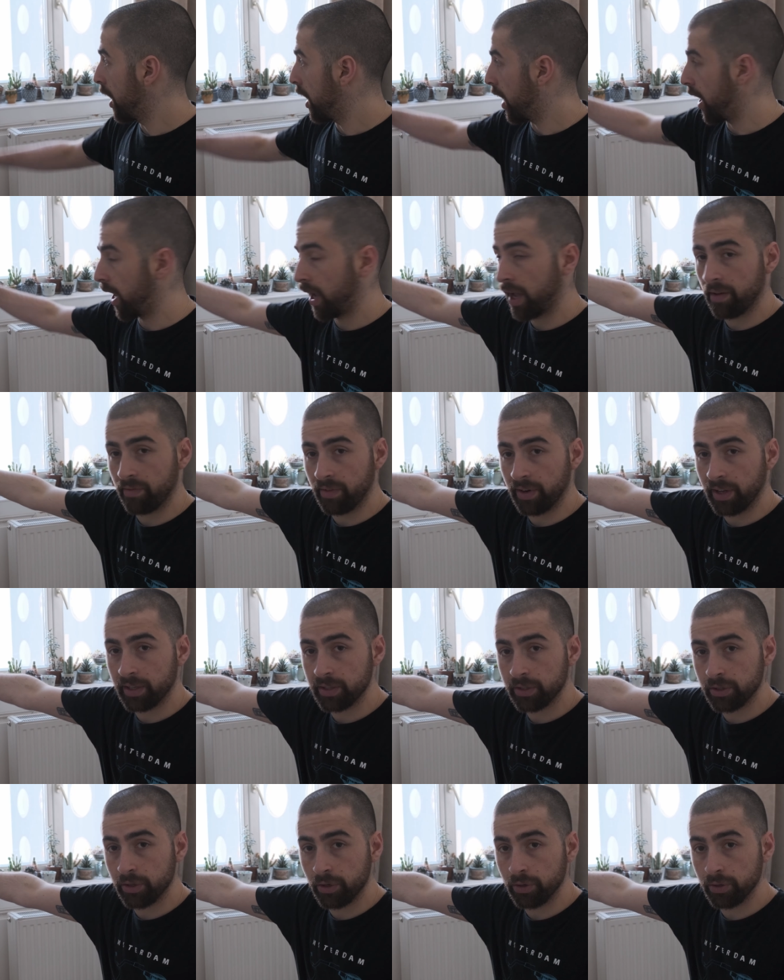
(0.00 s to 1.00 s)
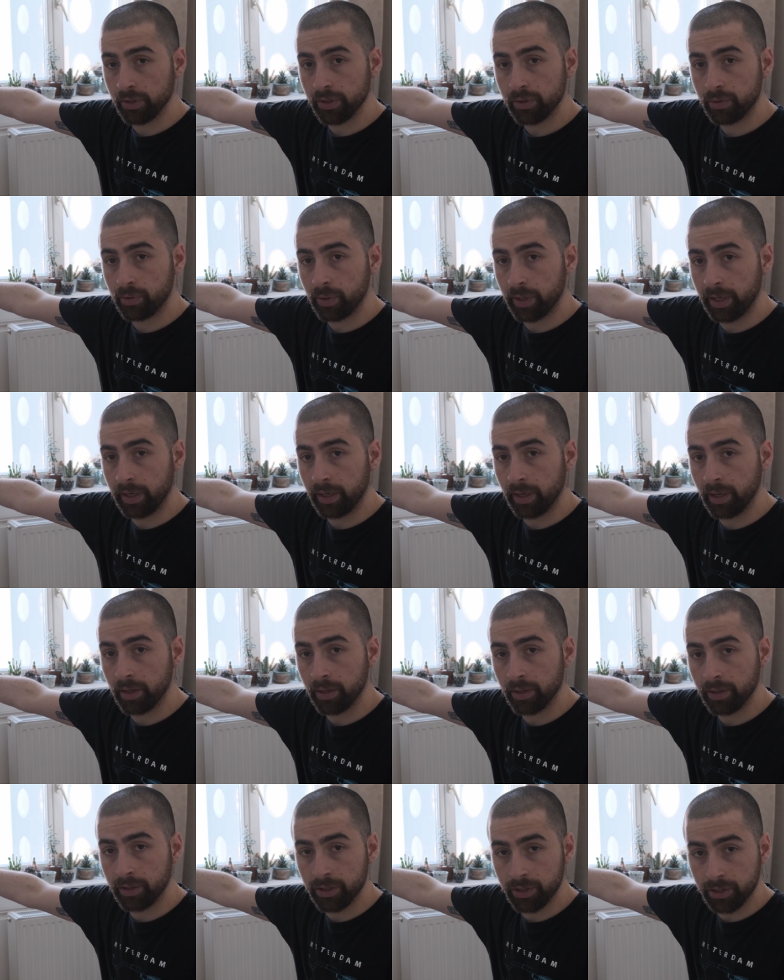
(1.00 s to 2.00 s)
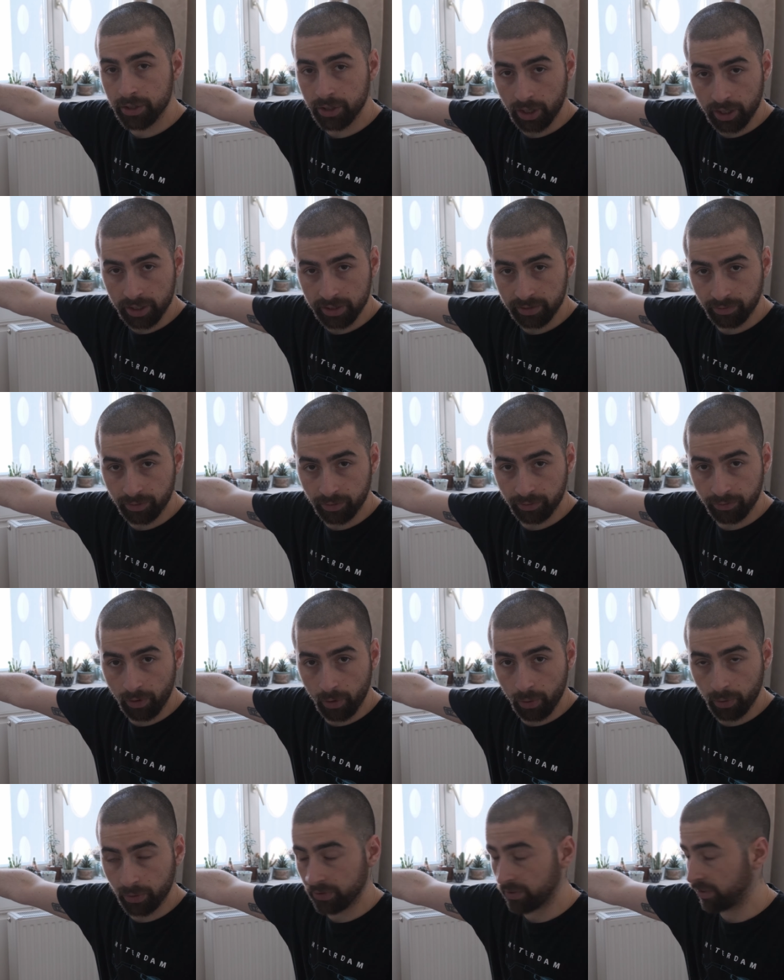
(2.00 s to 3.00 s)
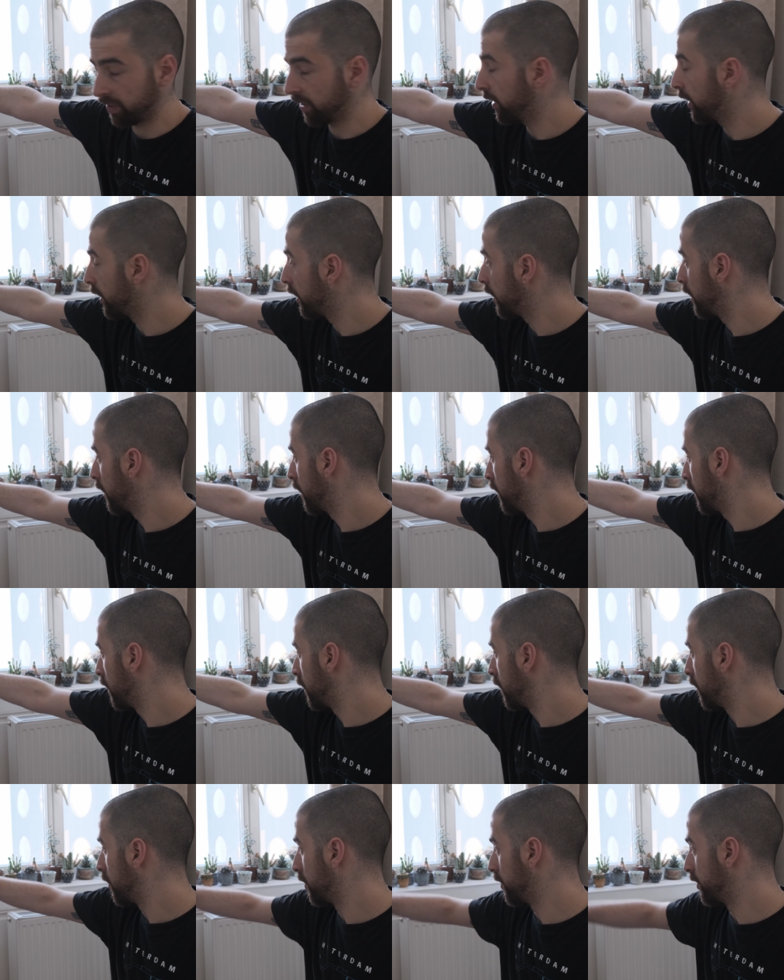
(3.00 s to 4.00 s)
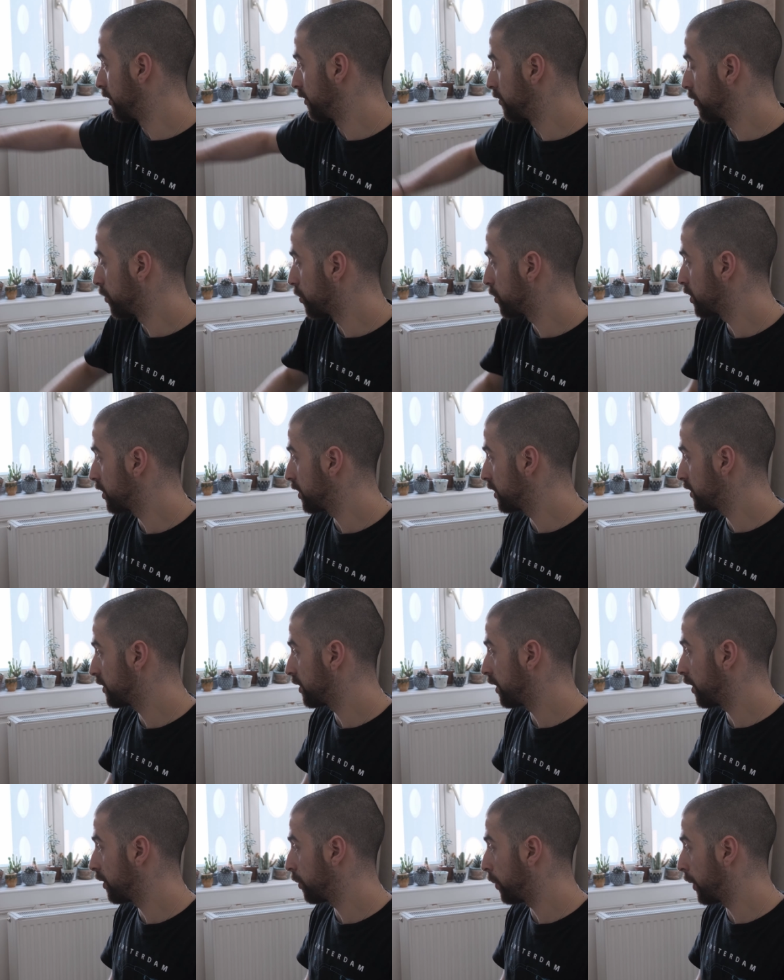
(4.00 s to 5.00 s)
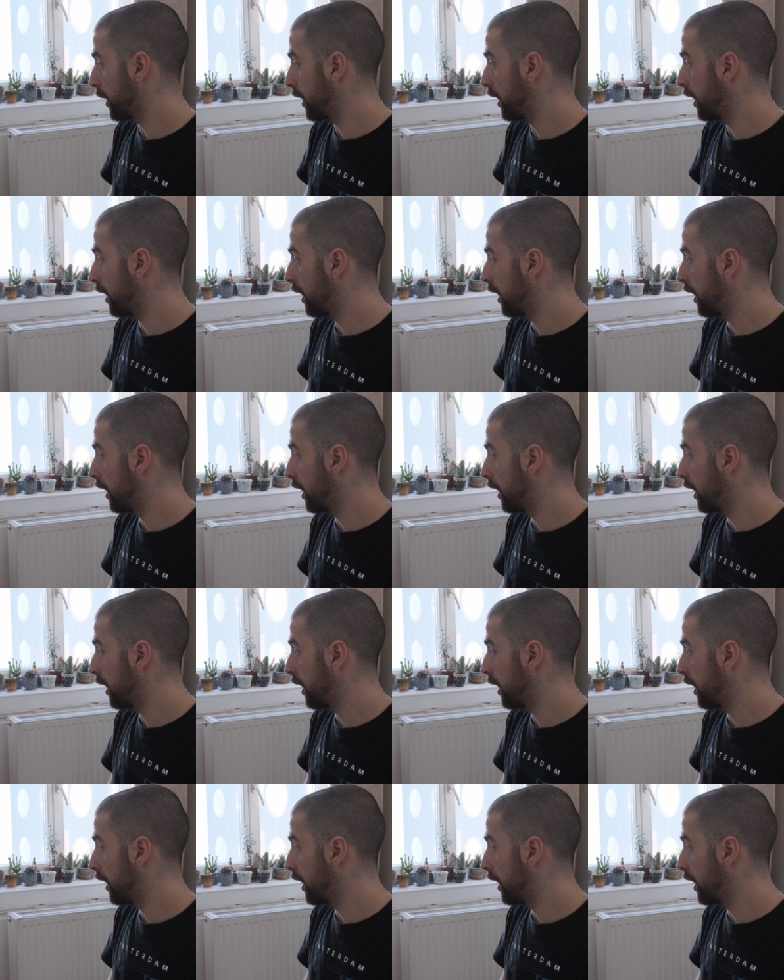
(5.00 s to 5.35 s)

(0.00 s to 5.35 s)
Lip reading: I have an external screen just for focusing on the Fuji X-T3,